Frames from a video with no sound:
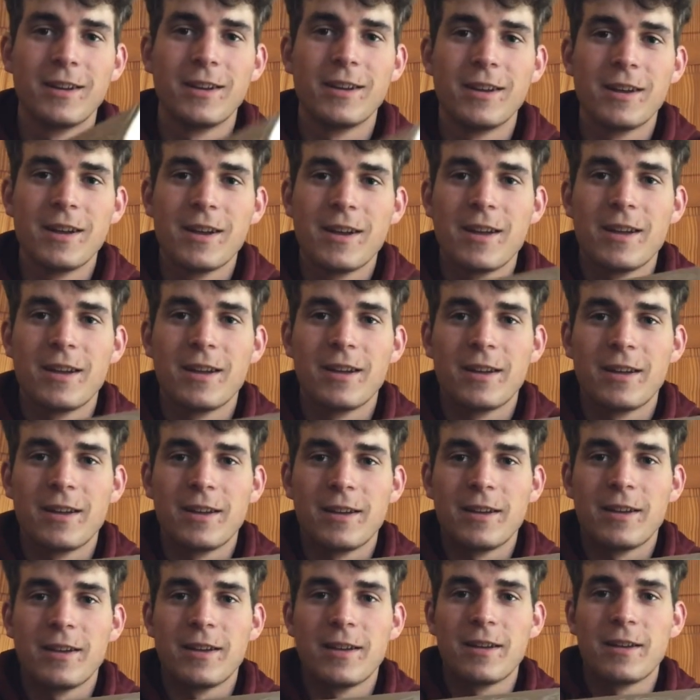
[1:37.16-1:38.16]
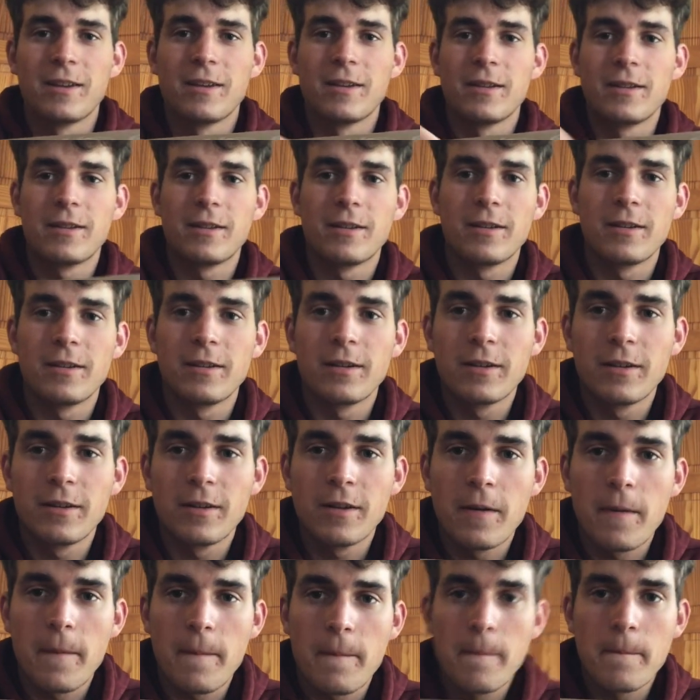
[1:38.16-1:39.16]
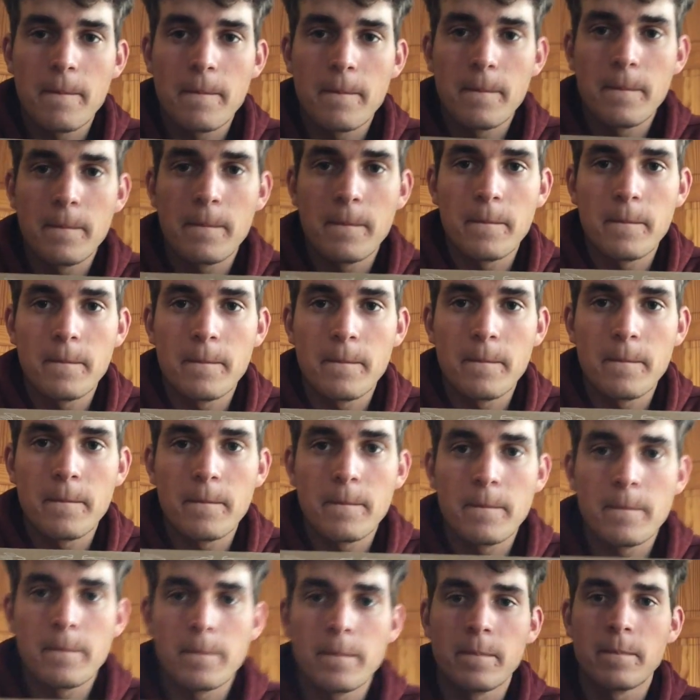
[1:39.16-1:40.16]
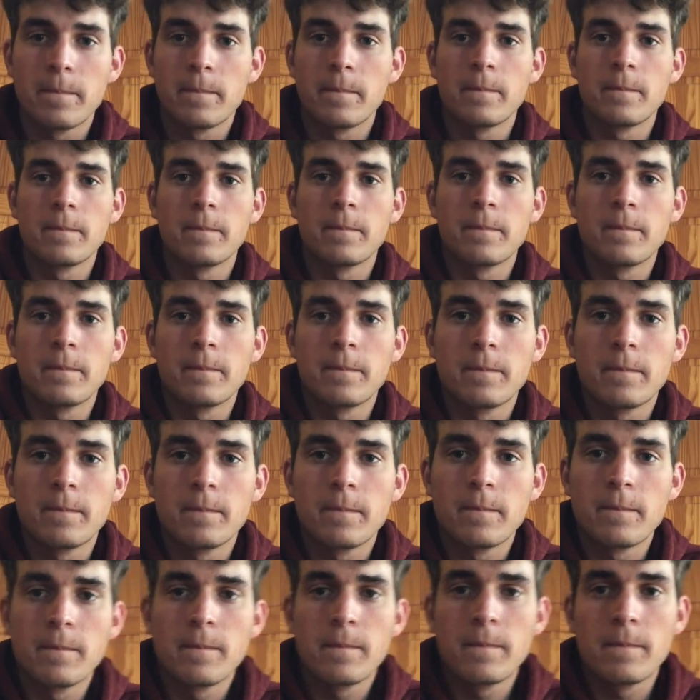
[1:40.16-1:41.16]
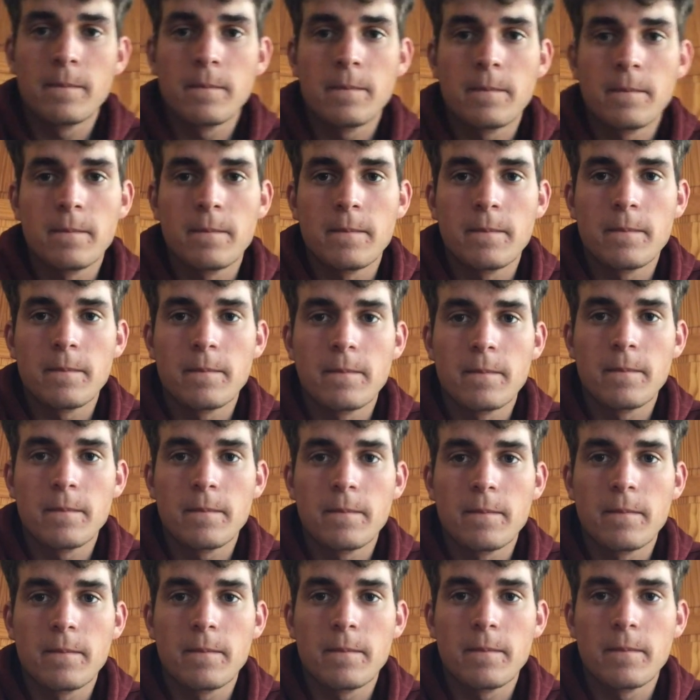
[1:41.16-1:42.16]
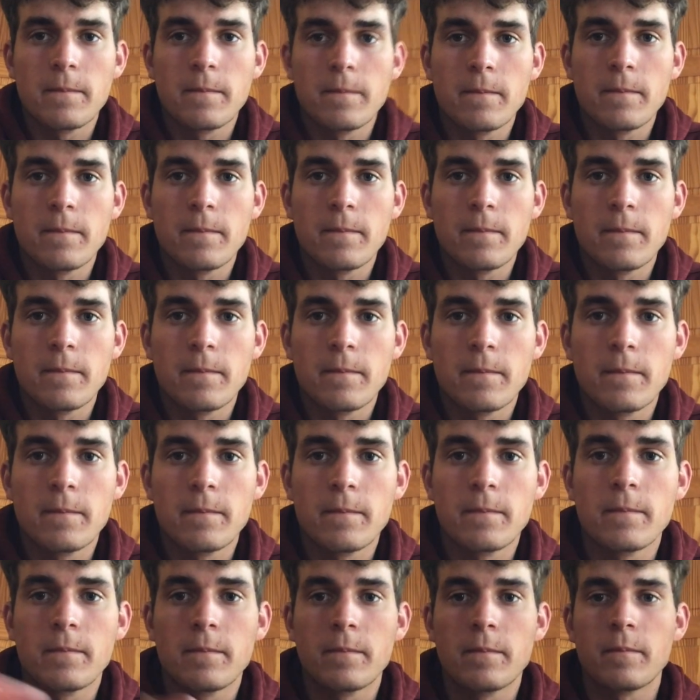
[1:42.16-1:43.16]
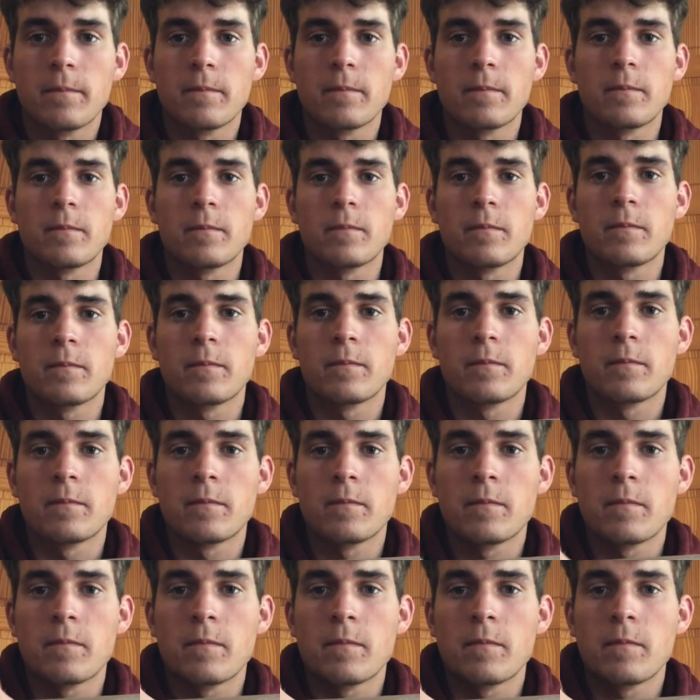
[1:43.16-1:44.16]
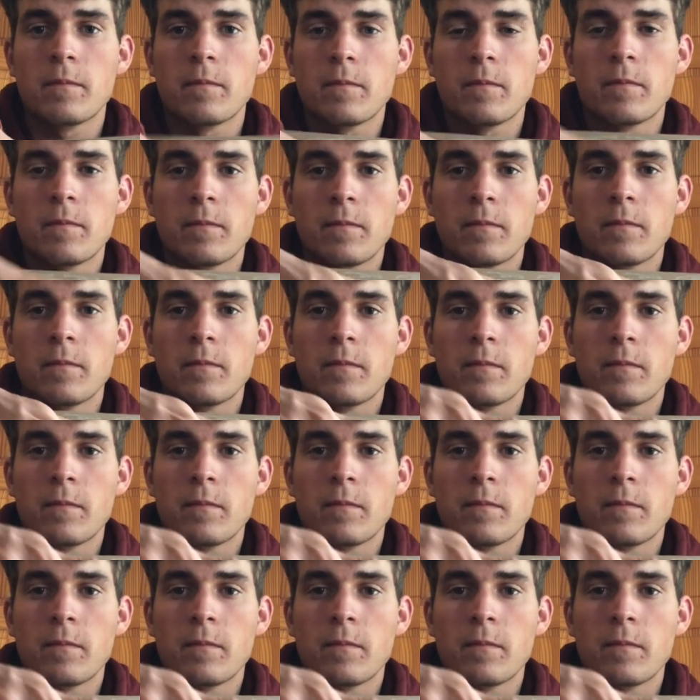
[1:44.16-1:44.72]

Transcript: Nothing is said.